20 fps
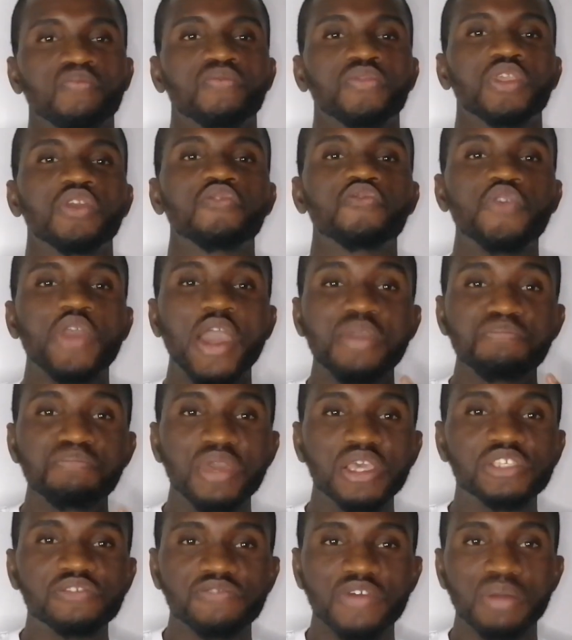if you are a
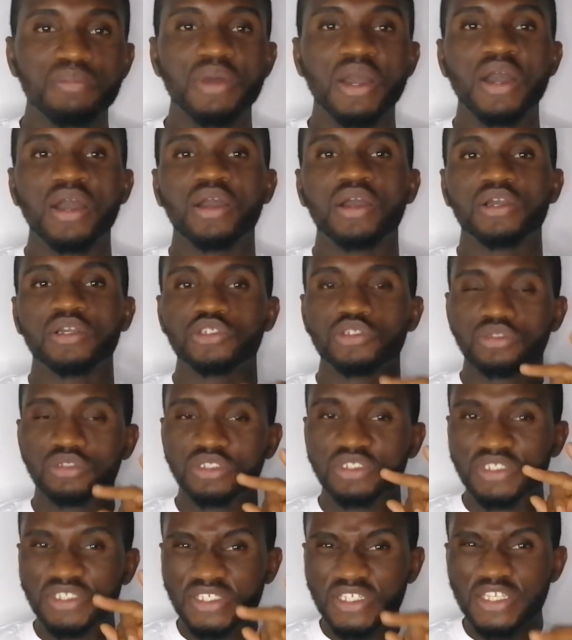maize farmer,
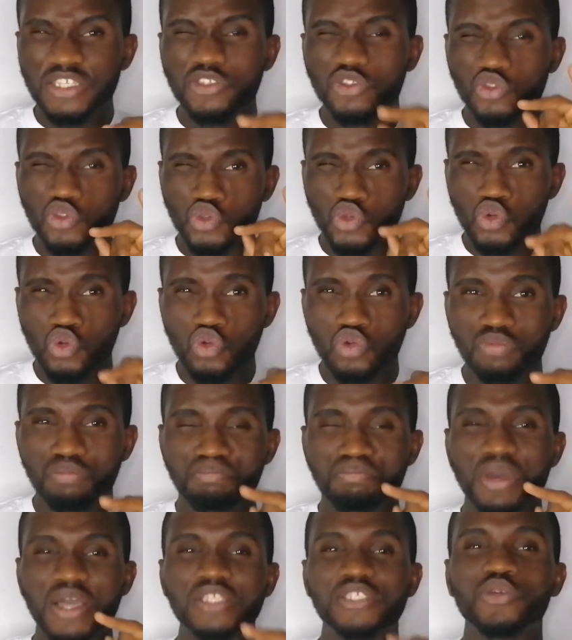these two
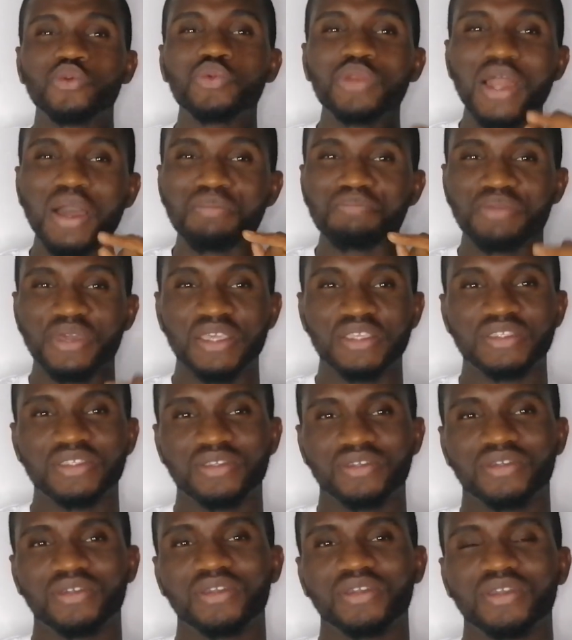particular pests,
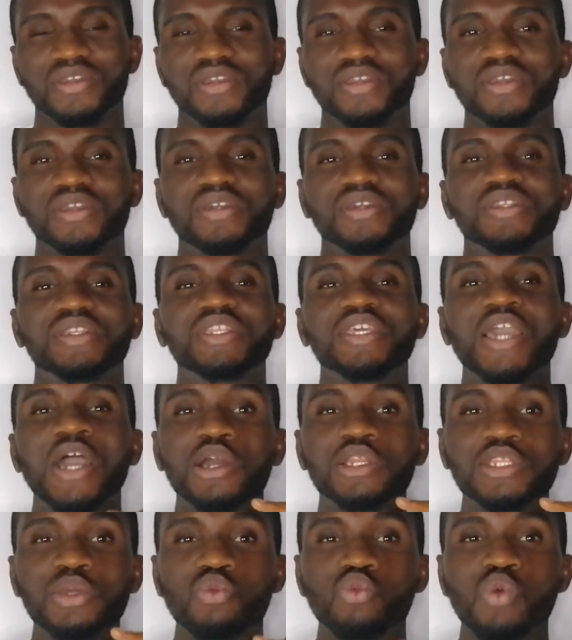they
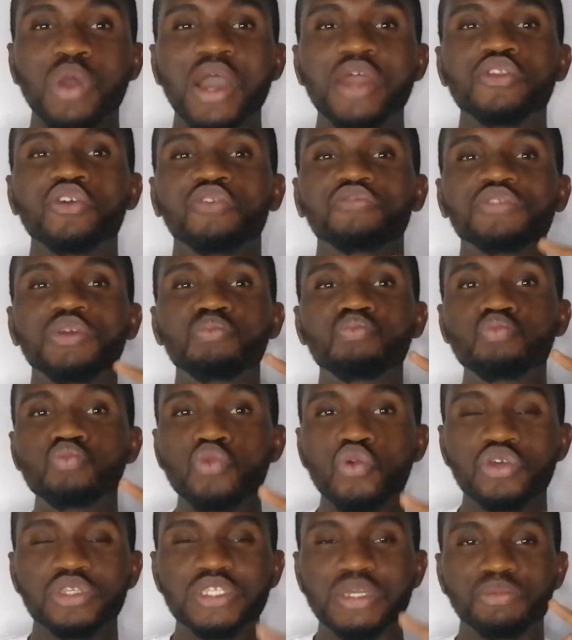are the one of the
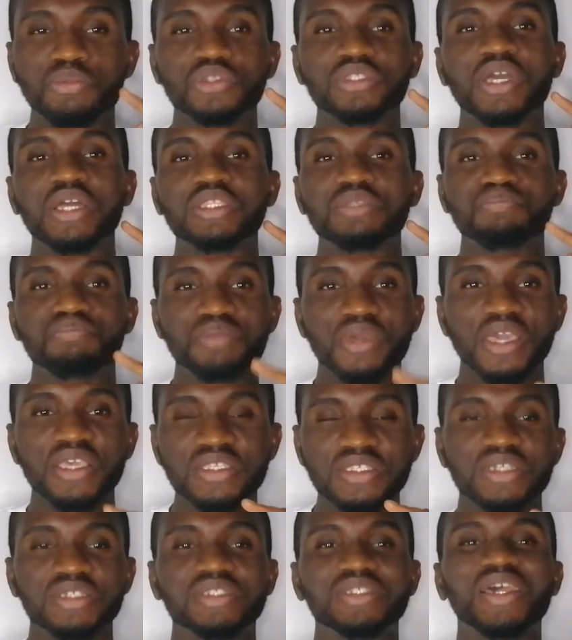most important
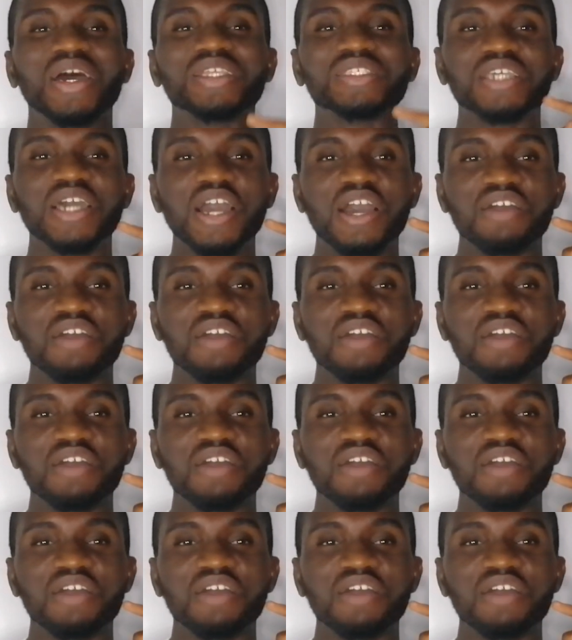pests that,